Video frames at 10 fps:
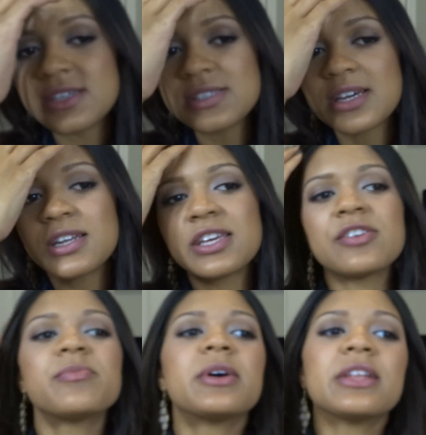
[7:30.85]
kind of
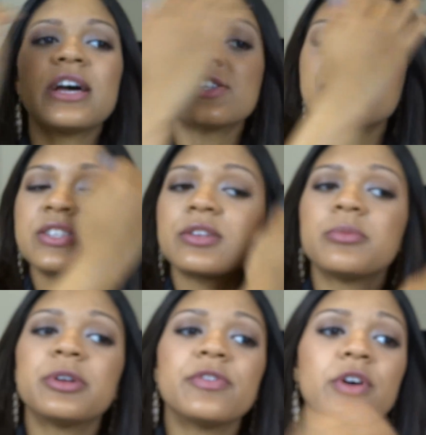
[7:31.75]
give my lashes a little
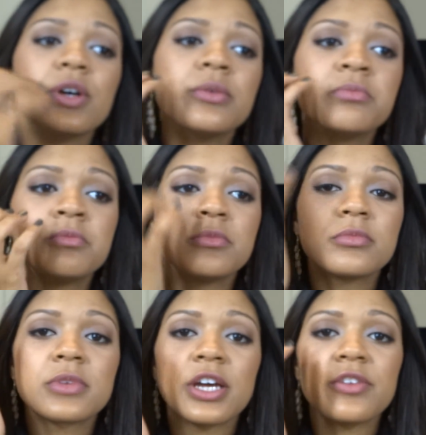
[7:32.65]
bit of a
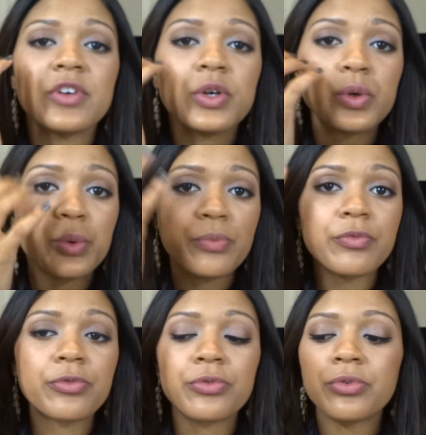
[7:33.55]
kind of a
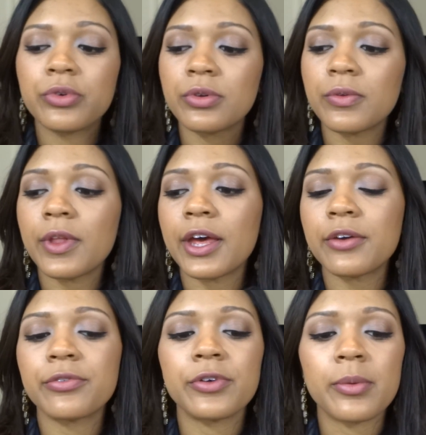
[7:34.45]
oomph, like
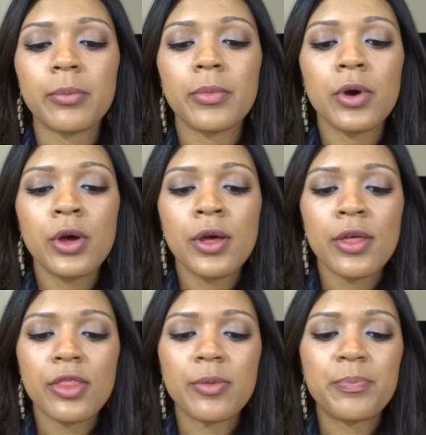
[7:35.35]
from
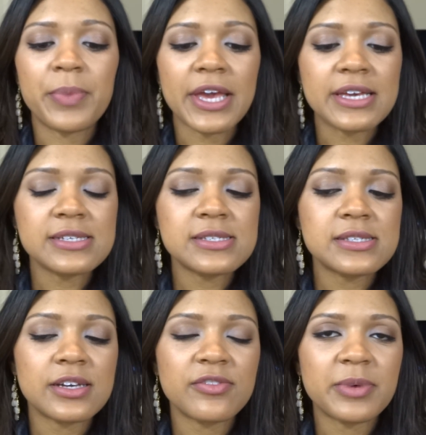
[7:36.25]
the base
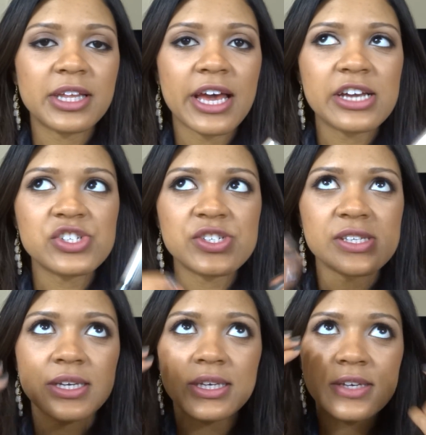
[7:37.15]
of my lashes.
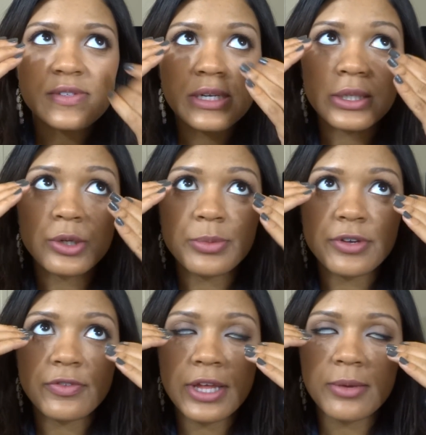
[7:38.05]
It gives it a little bit
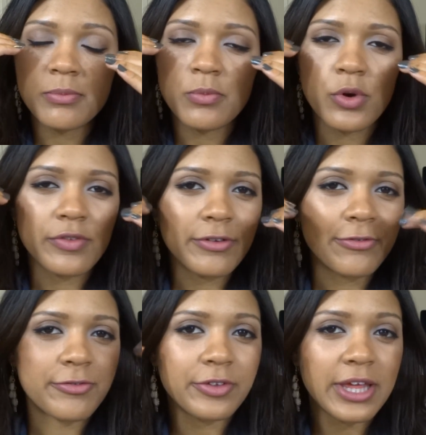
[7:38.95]
of like more of a
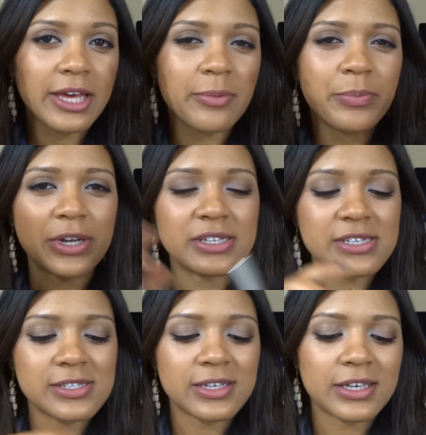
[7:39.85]
flick, but it
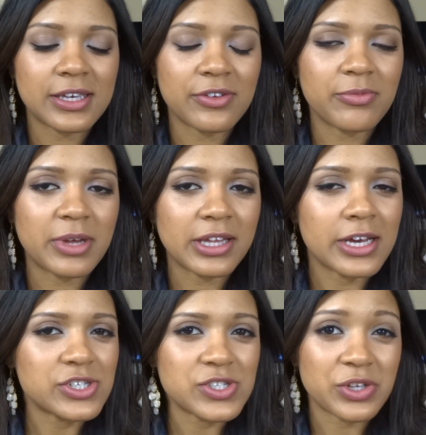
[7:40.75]
doesn't give my
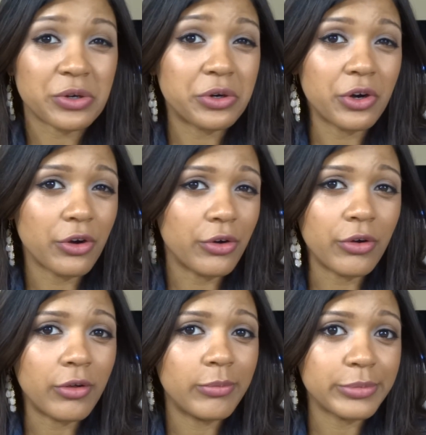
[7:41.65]
lashes a
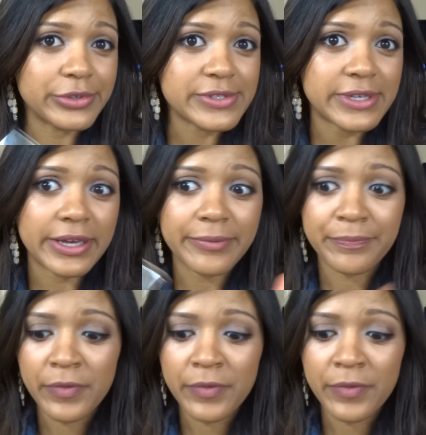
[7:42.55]
curl per se.